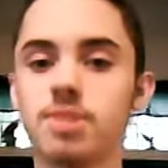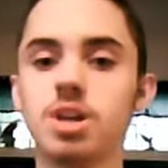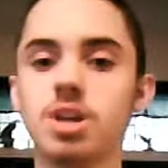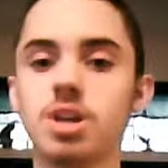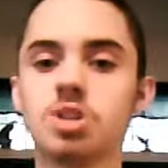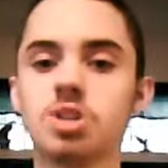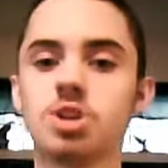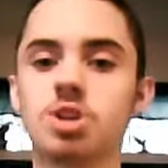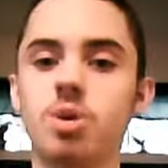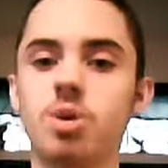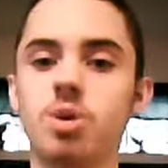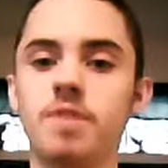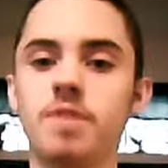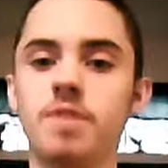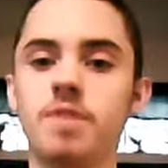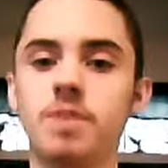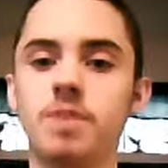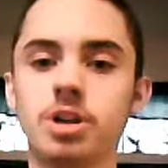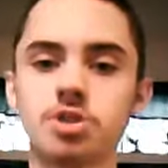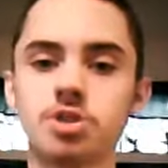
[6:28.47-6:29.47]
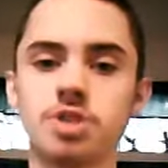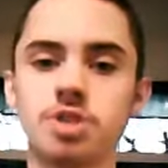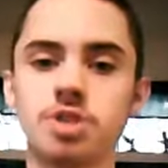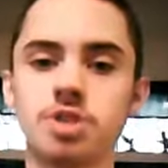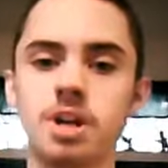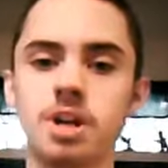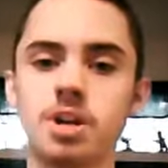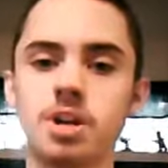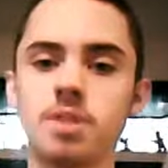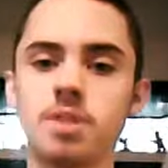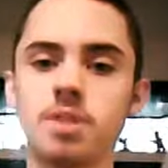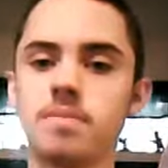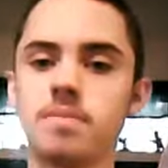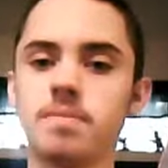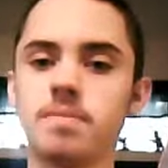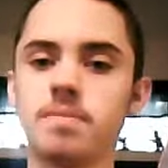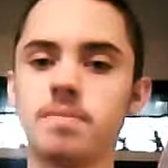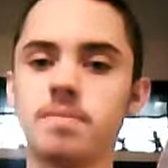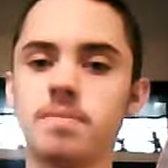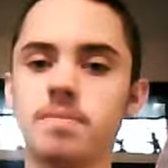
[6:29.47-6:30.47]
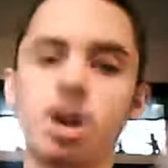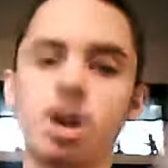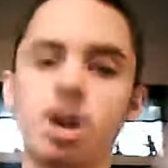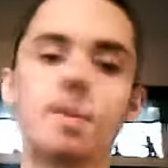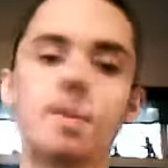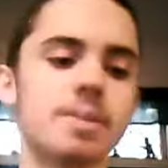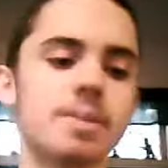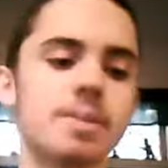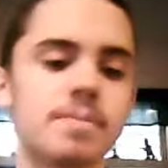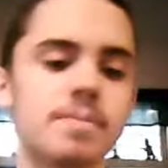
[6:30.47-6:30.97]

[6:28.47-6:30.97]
So if you're interested, go grab it.